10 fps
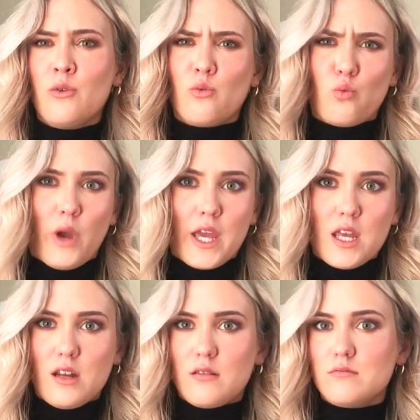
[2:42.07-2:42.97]

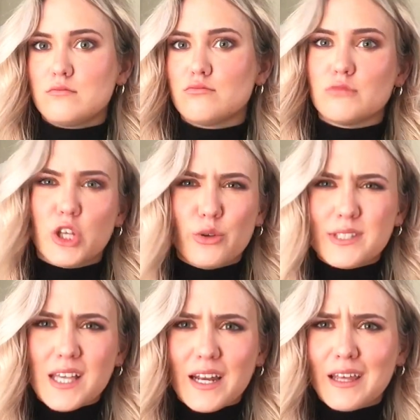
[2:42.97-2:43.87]
wait, who
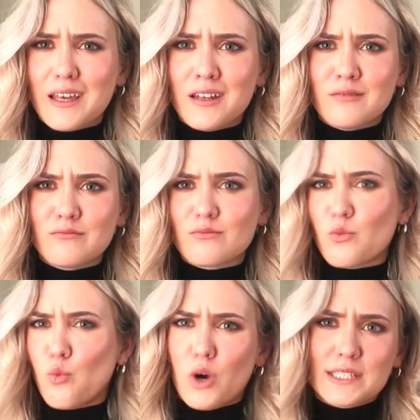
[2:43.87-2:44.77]
is that again?
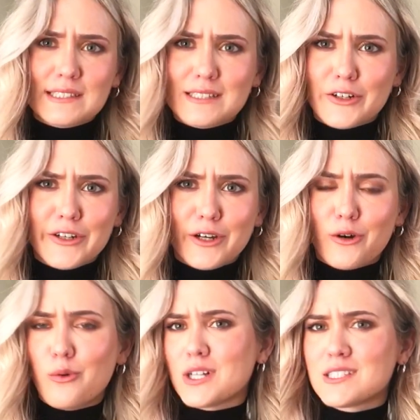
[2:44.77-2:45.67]
What's their
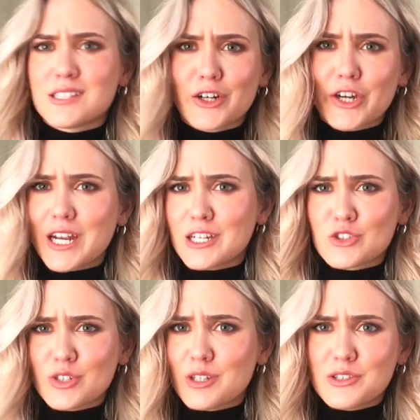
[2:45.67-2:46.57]
deal? What's their
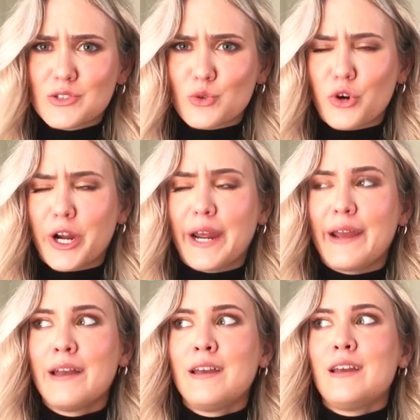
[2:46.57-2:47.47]
connection to the
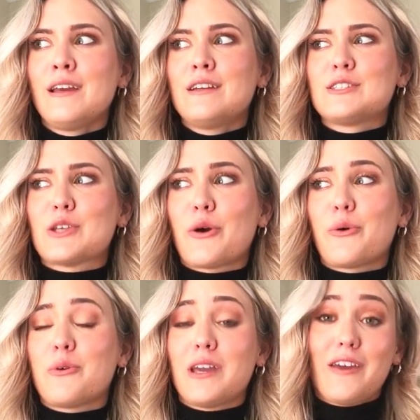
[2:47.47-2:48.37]
story?
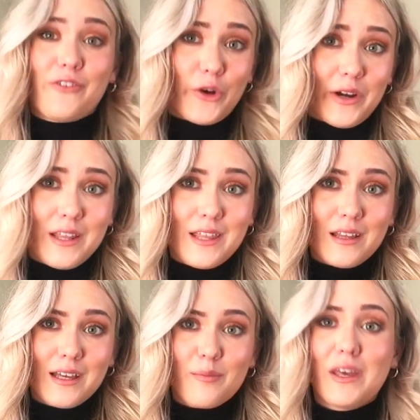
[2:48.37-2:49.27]
So if you're anything
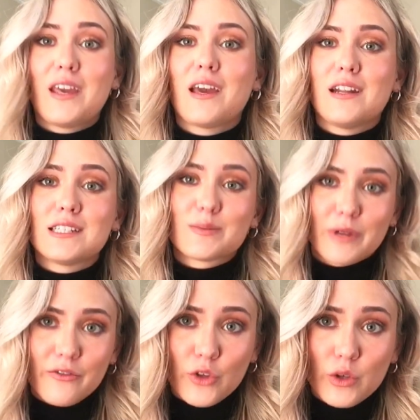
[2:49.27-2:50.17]
like me and it's been
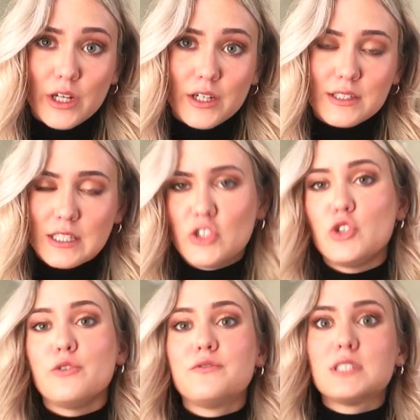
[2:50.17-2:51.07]
a few years since
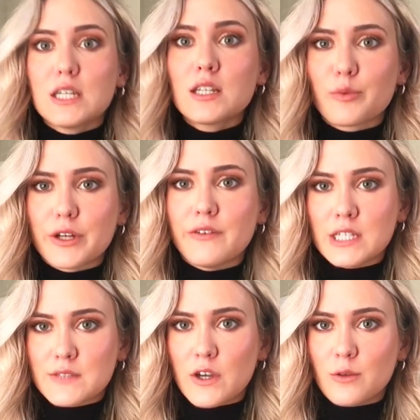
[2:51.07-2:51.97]
you've seen the
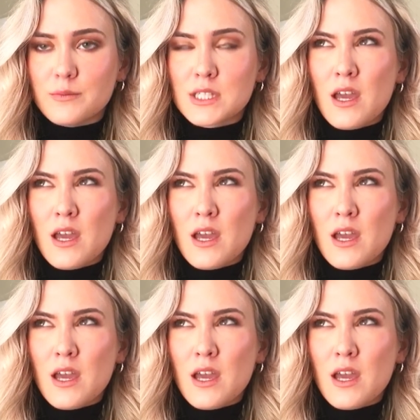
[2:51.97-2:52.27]
previous films,